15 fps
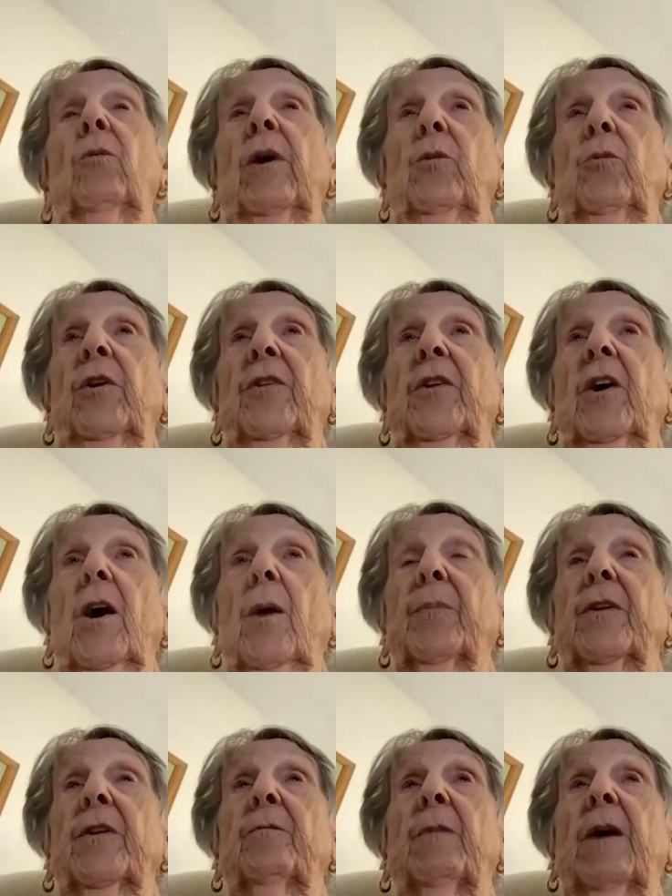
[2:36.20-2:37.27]
went with a
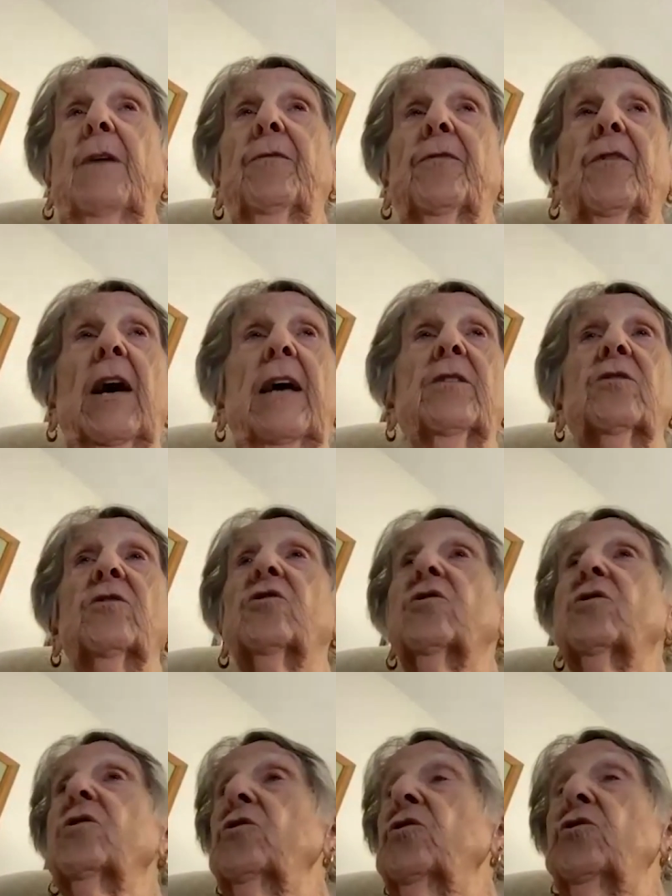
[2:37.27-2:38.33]
couple of my
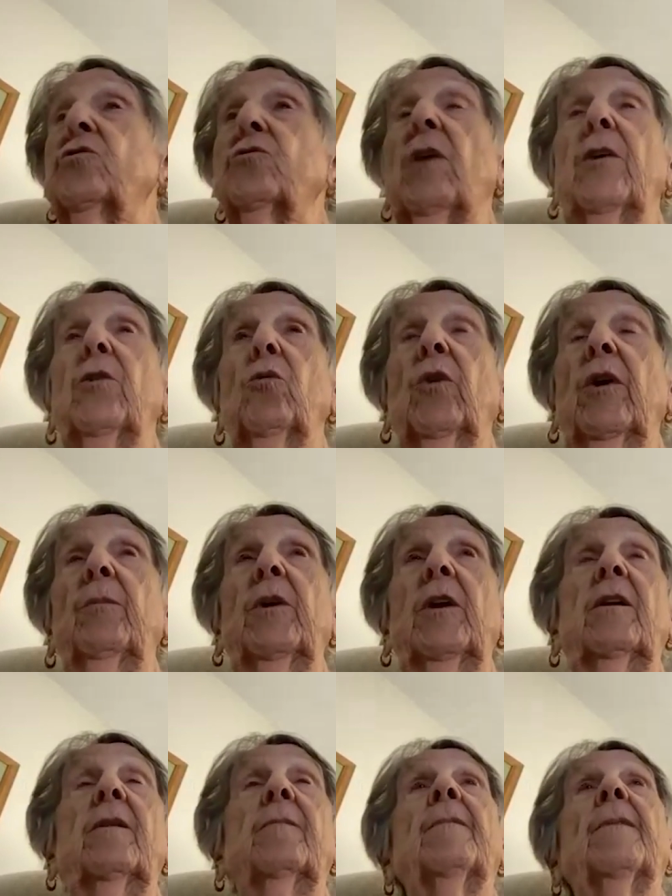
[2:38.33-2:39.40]
friends, straight
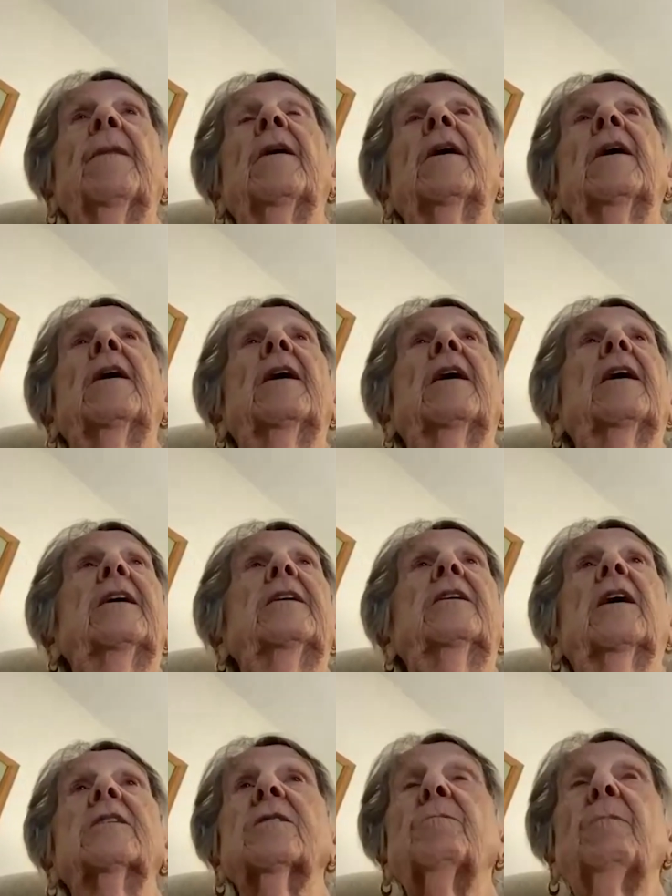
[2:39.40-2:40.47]
women. It
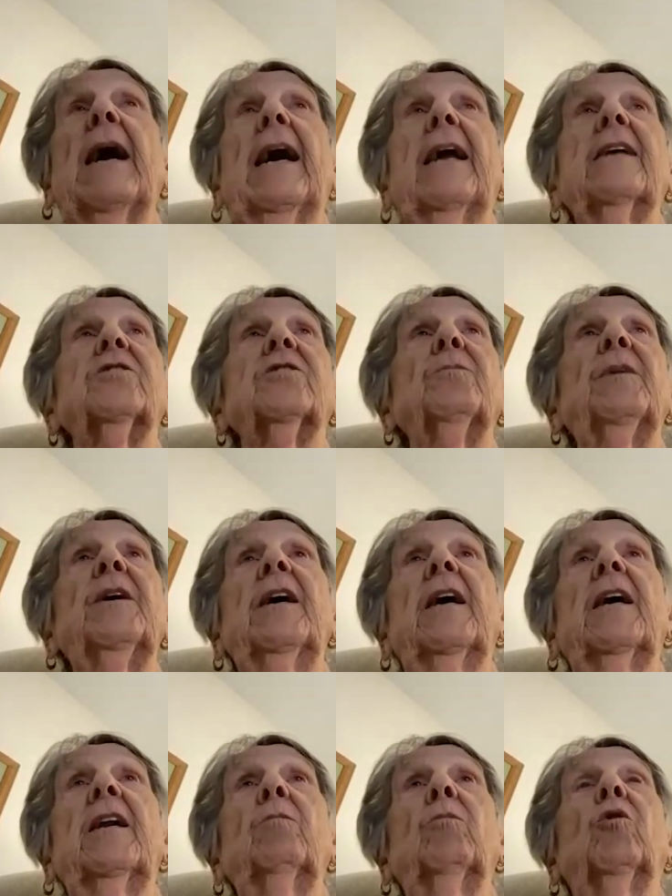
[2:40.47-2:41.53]
doesn't matter to me
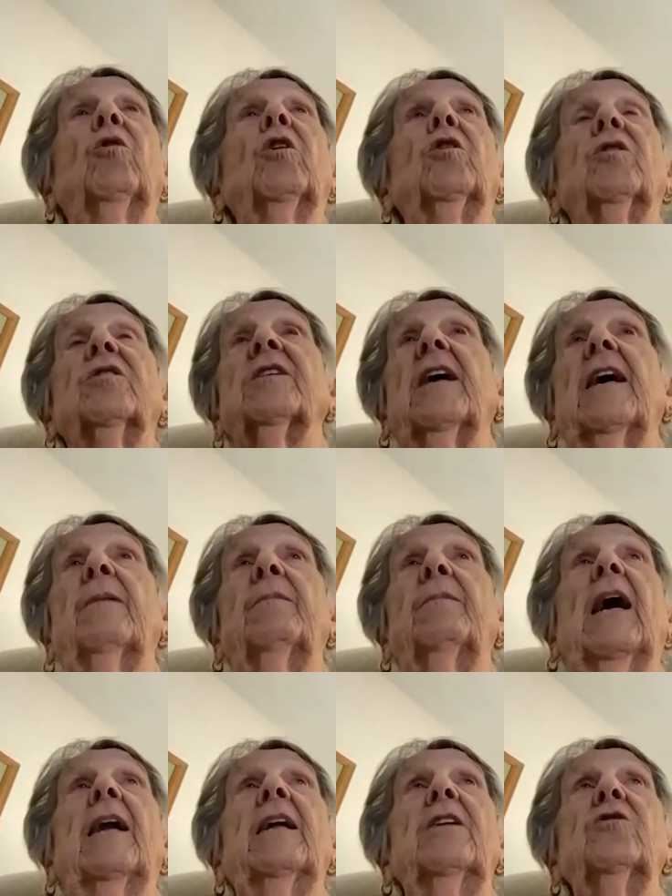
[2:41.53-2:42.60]
anymore because I am
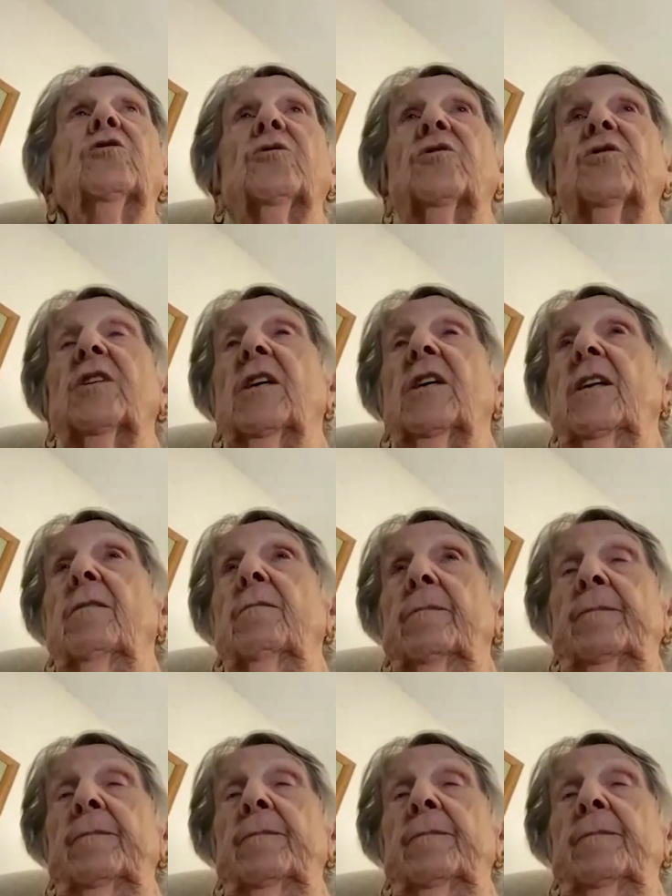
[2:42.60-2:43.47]
not interested